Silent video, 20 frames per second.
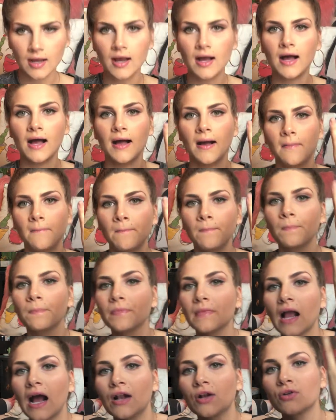Um,
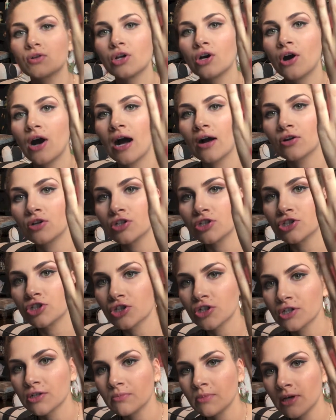I don't know how good
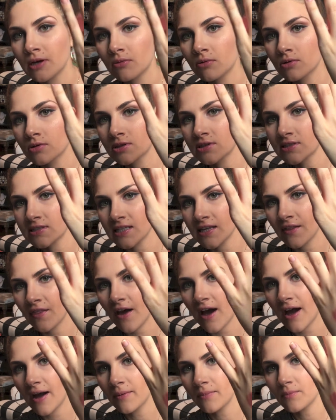you're going to be able to see
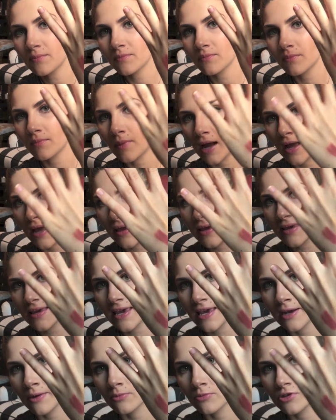that. My
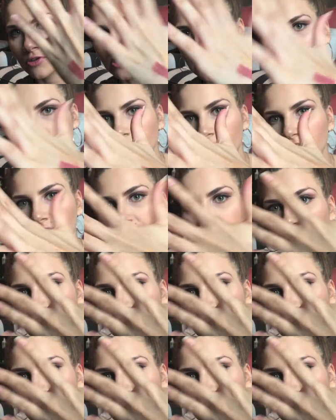camera's not very